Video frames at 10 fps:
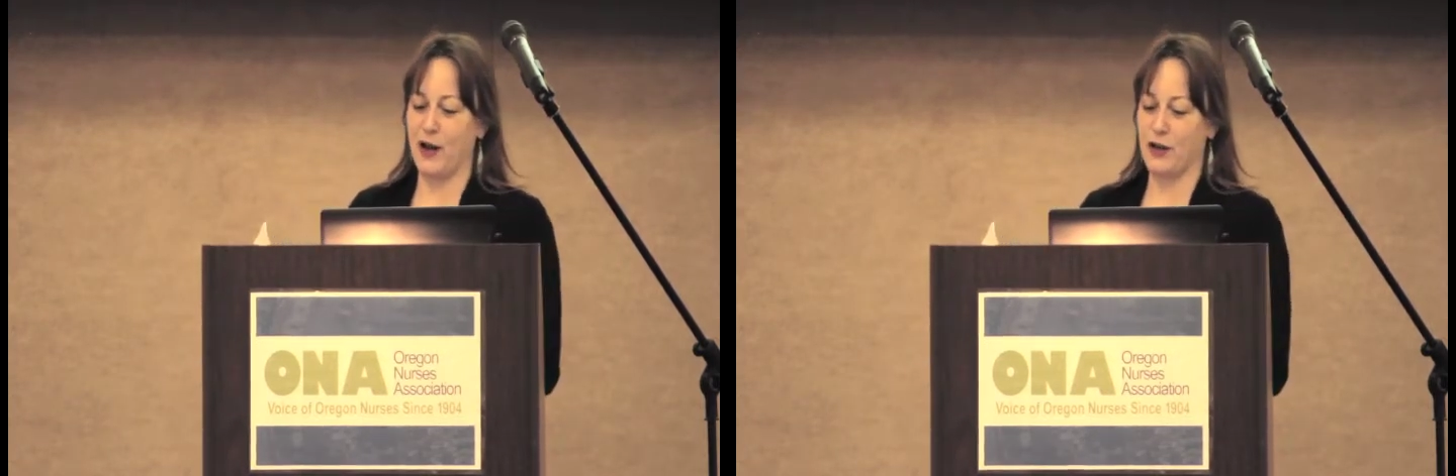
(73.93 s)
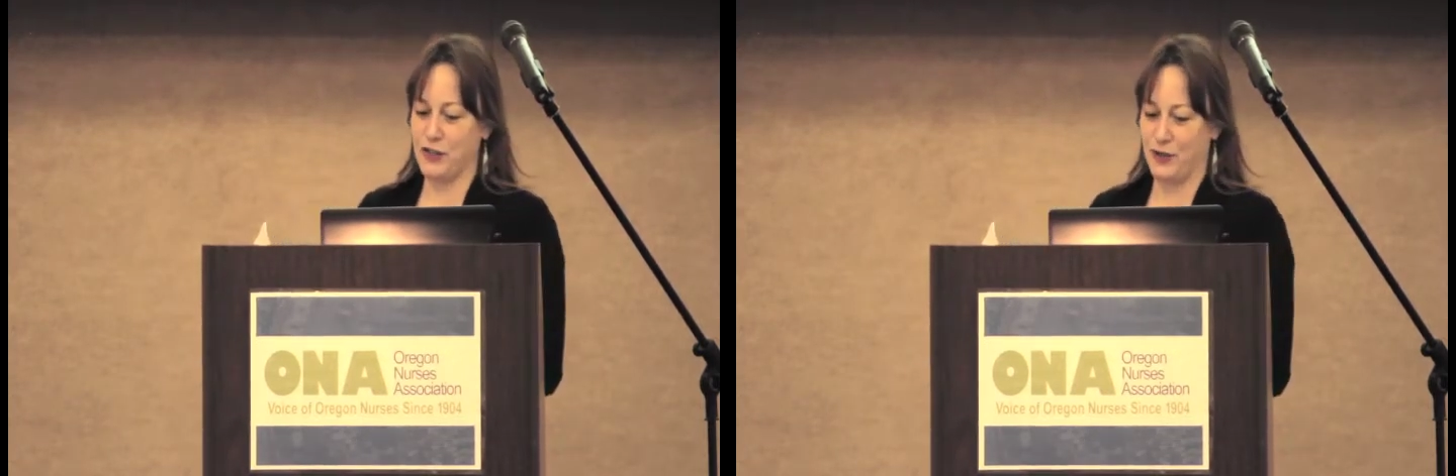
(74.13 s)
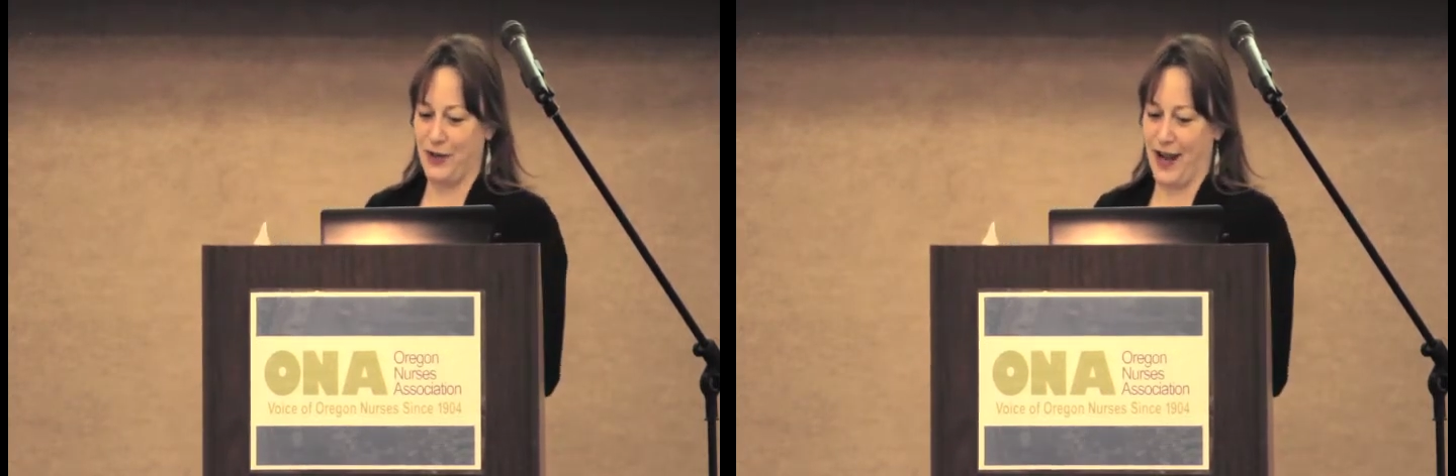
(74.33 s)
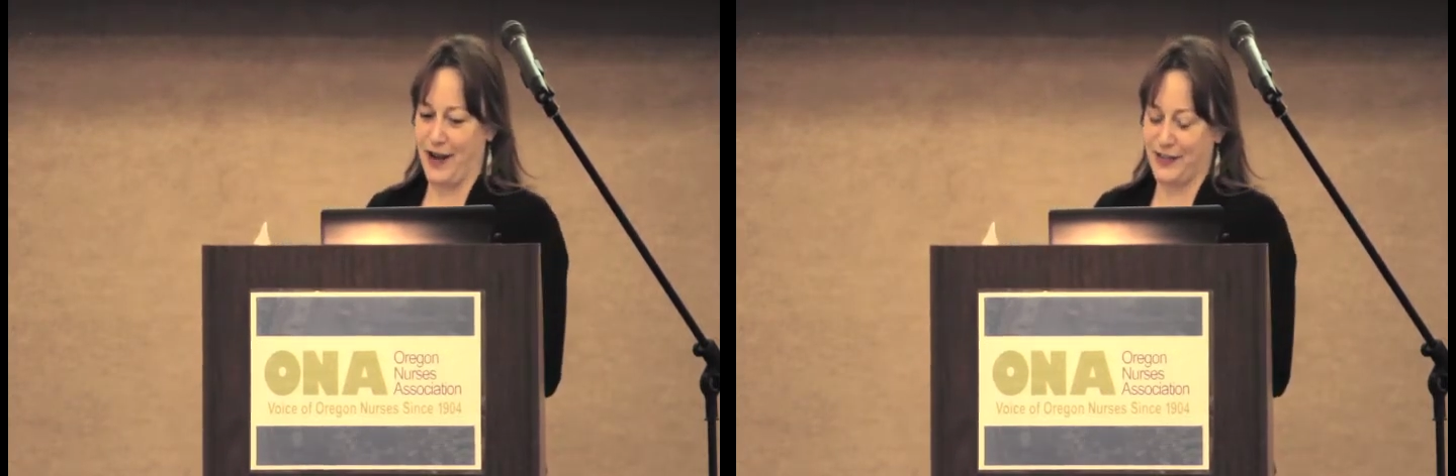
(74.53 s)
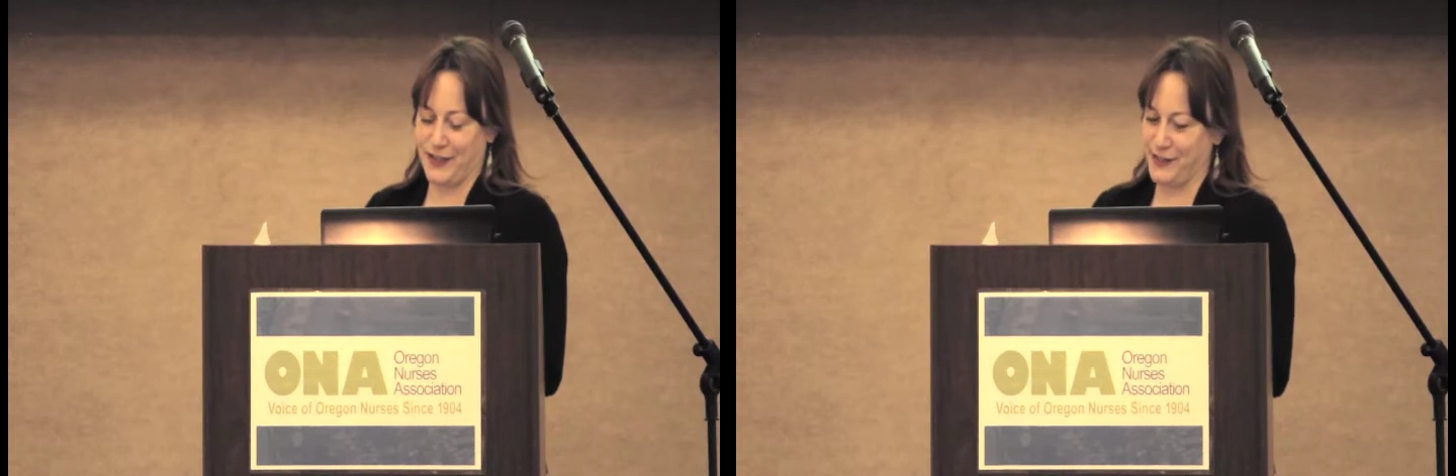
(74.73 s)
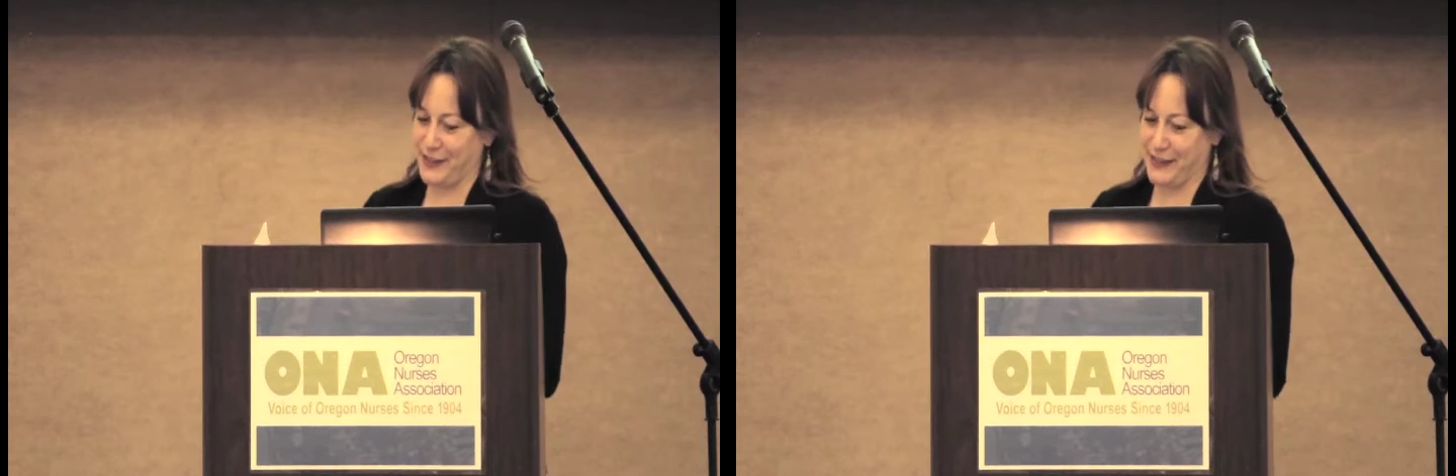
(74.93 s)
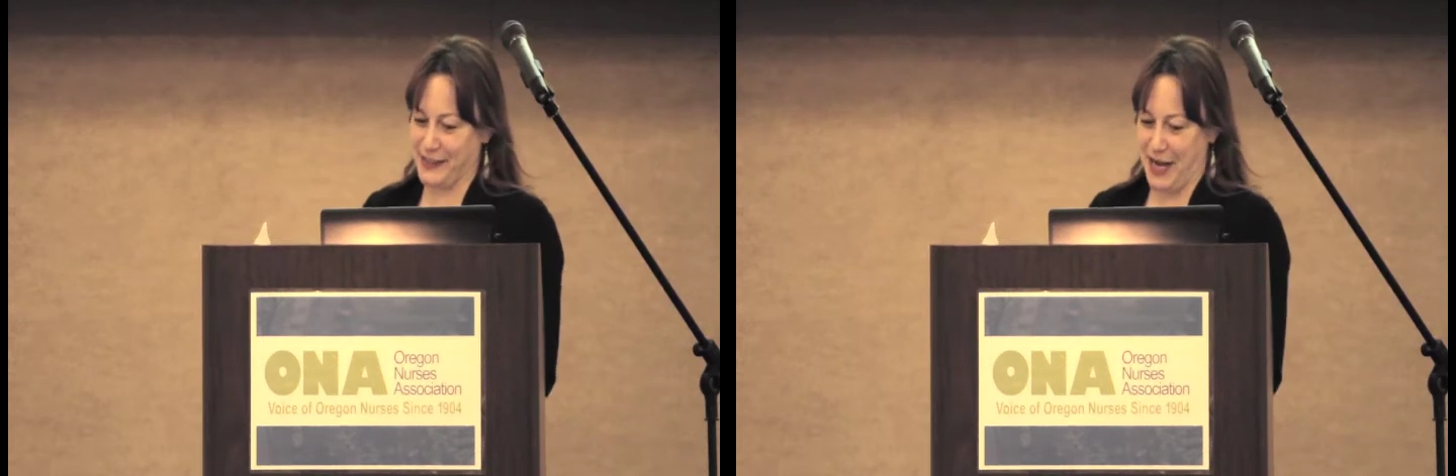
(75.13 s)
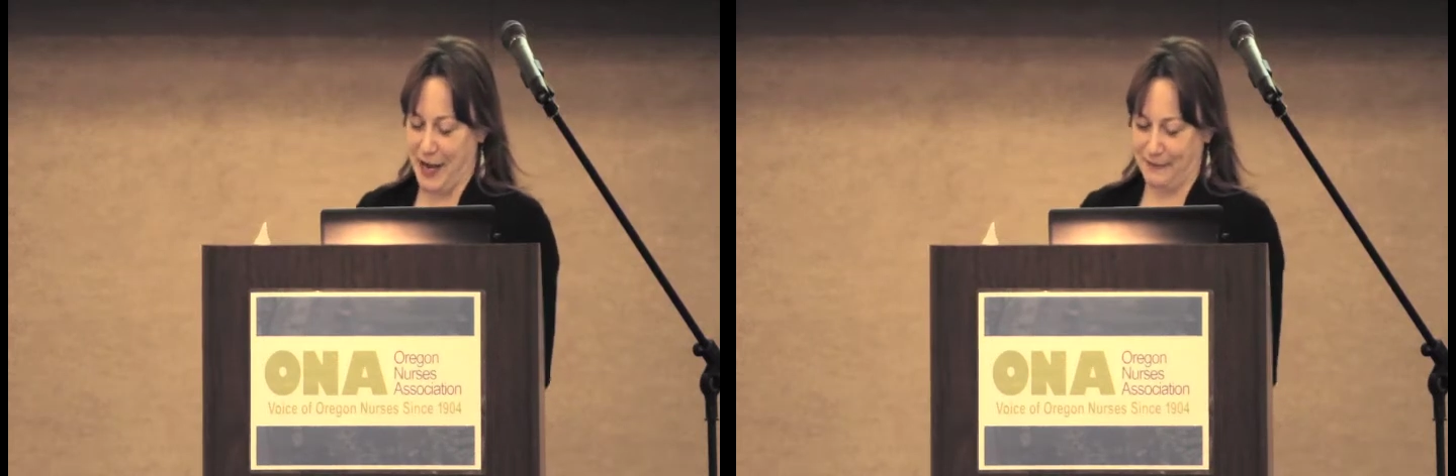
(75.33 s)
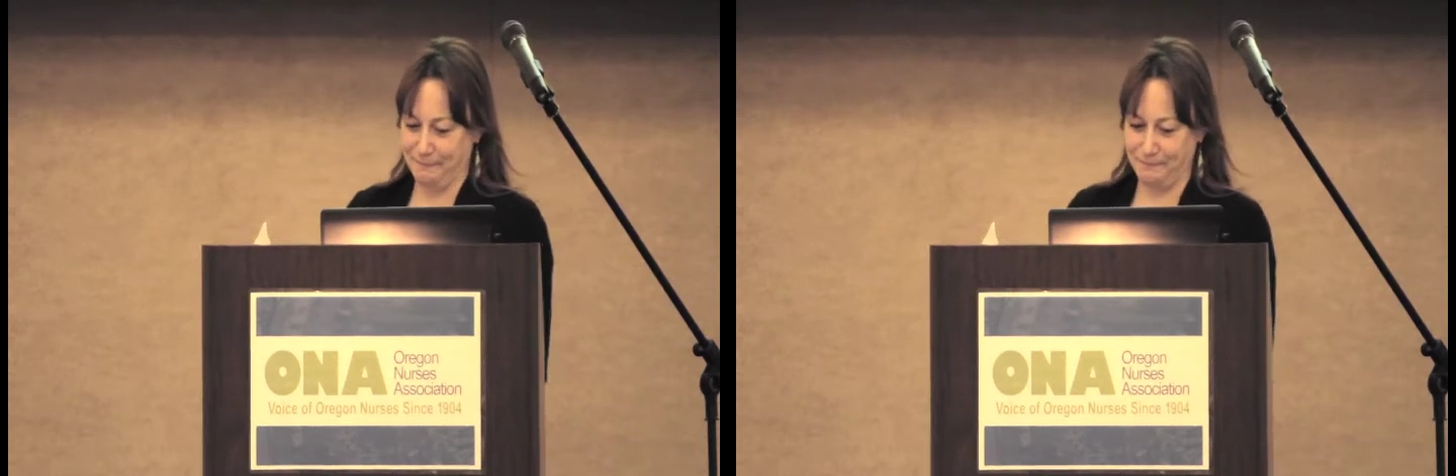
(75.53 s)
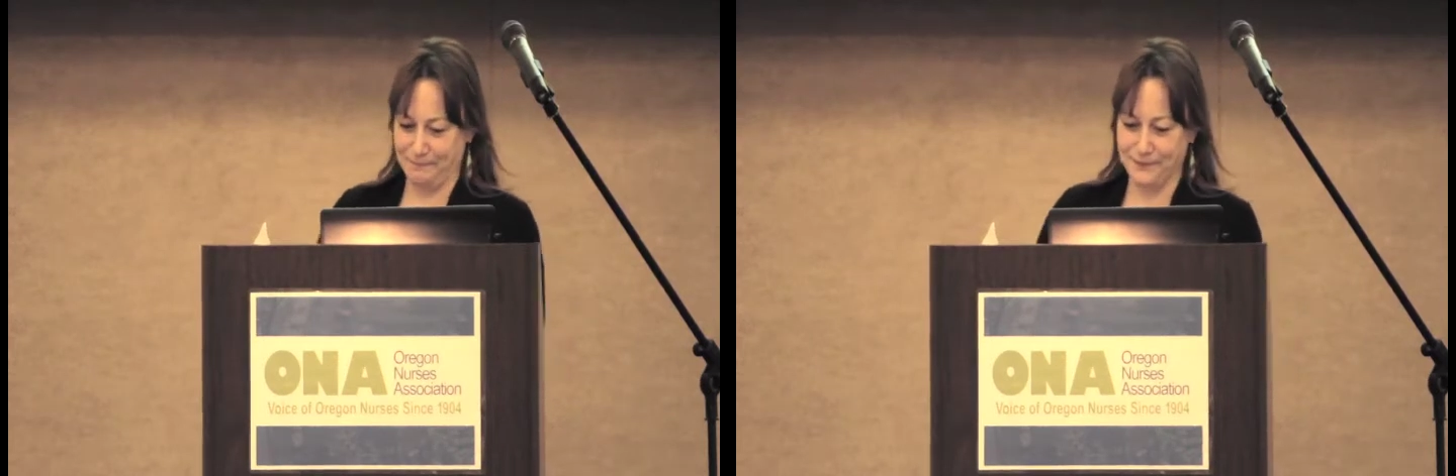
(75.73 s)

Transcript: cartoon characters this time.